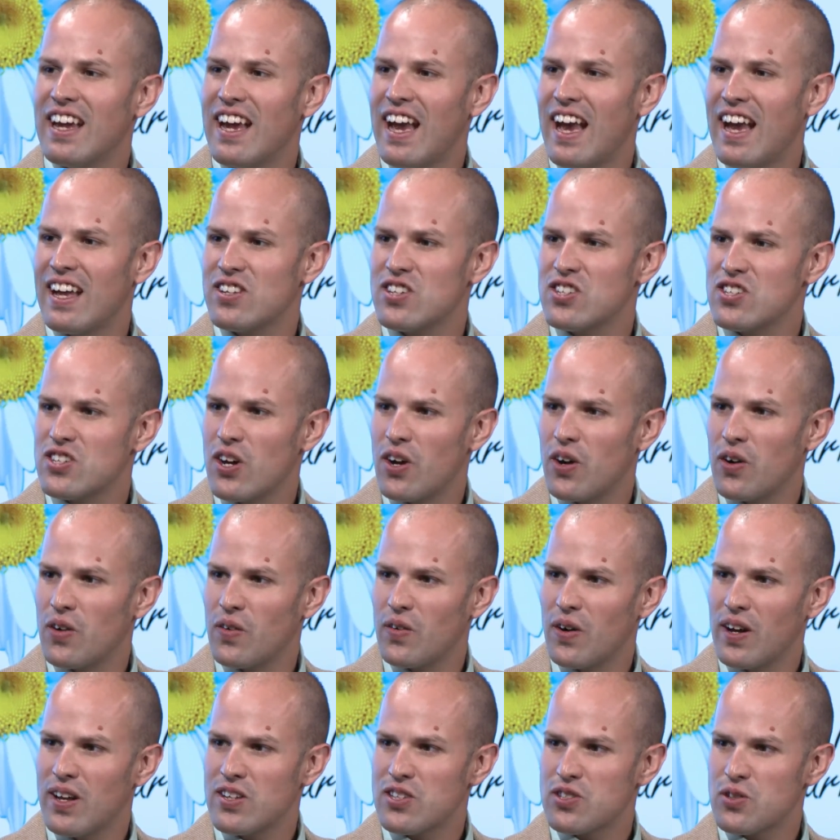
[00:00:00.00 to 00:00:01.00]
And so
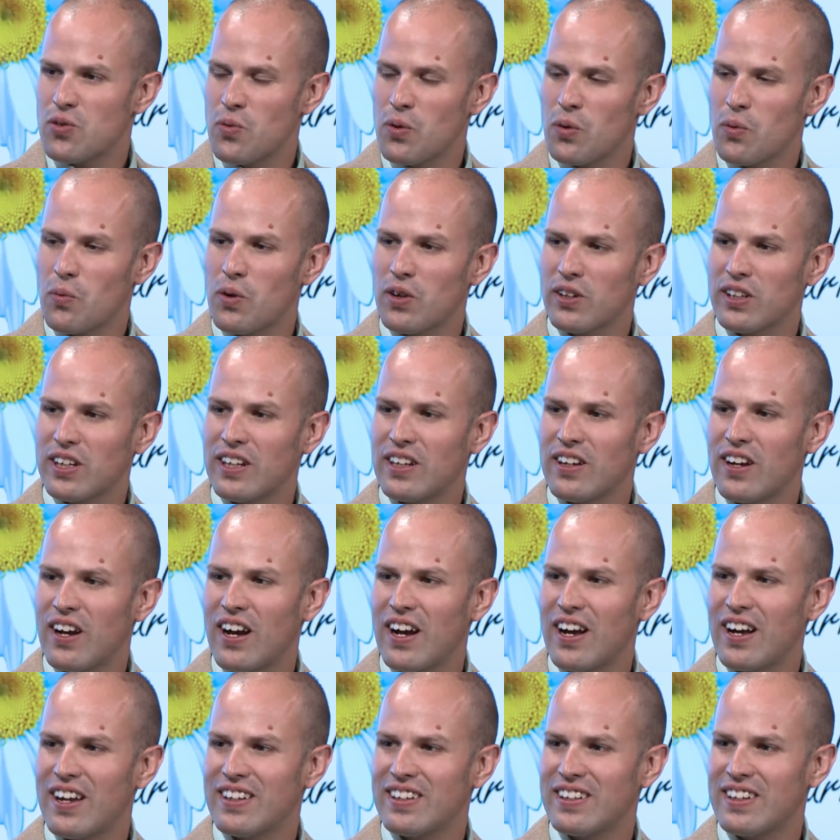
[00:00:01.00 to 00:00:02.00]
it's we're working
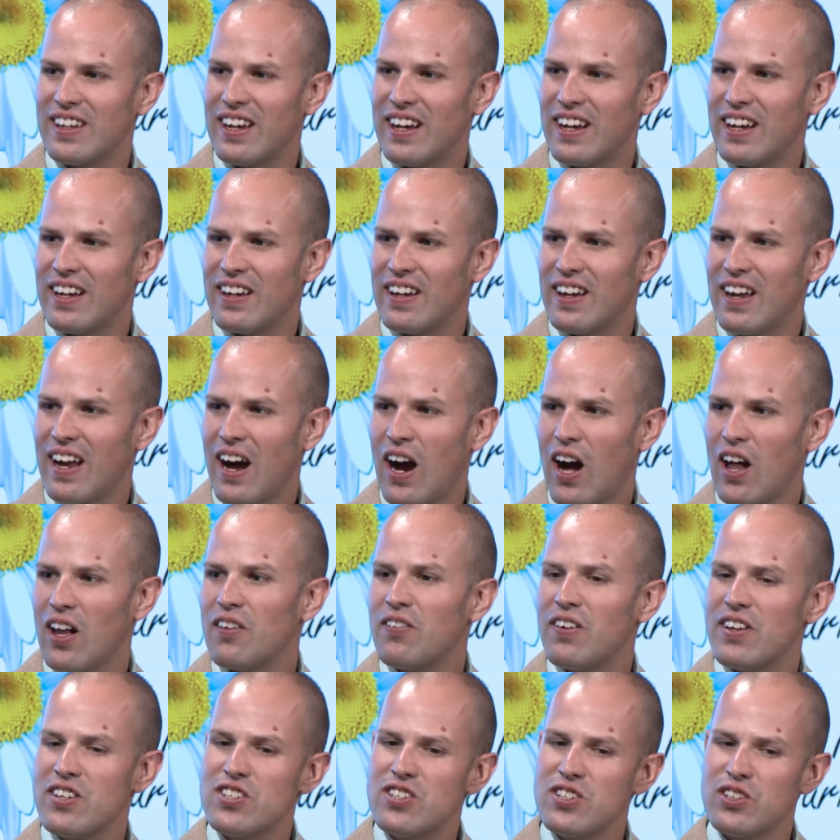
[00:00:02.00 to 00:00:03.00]
on uh, all
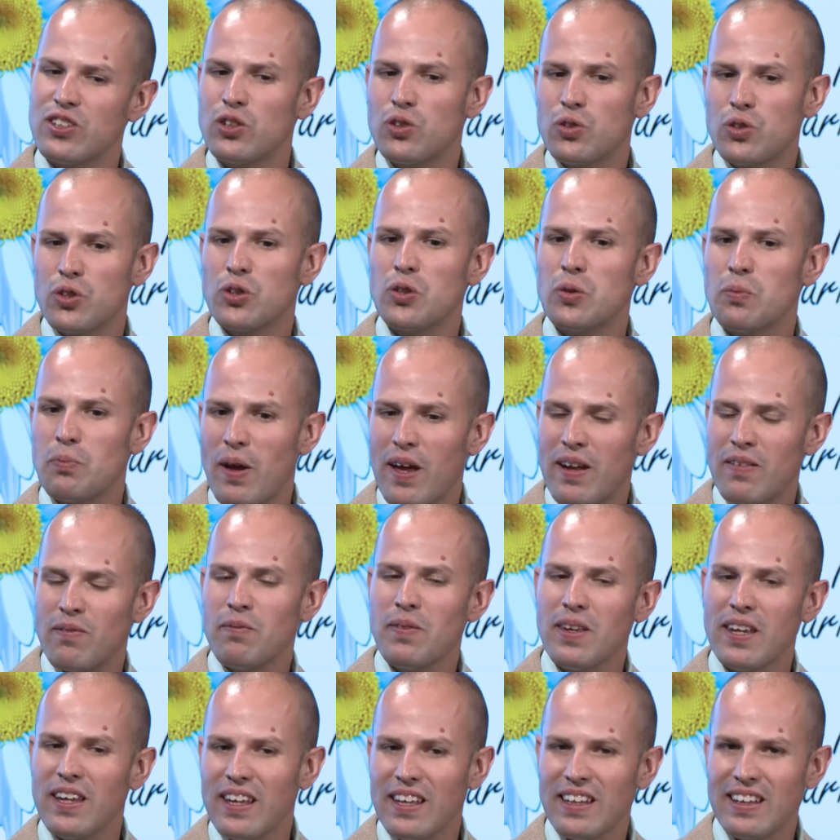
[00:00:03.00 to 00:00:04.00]
of us in a group, and
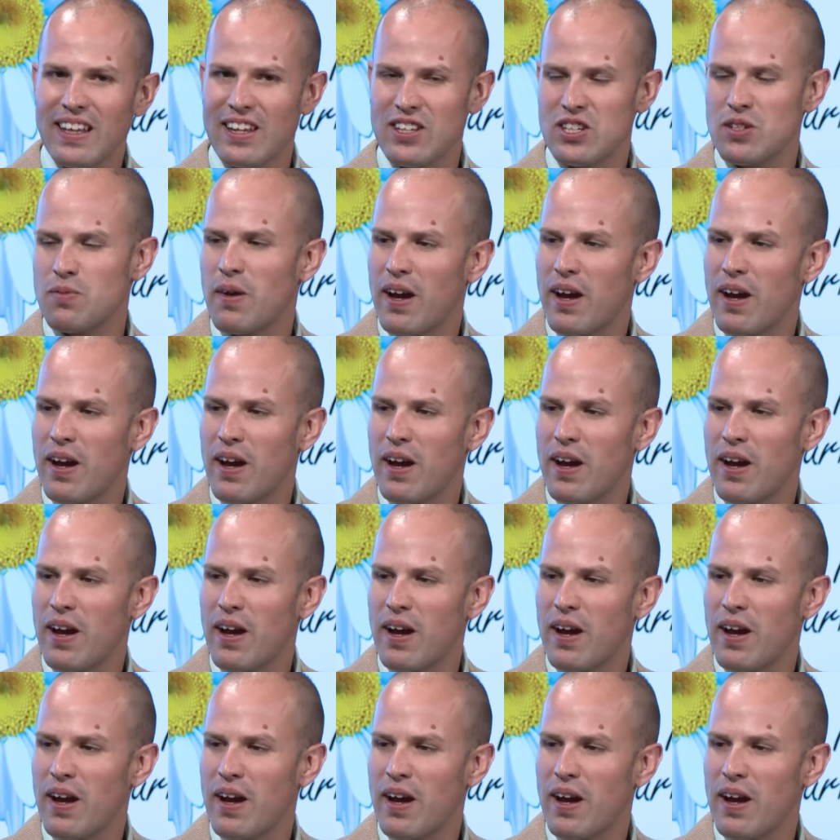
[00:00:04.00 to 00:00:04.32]
me. That's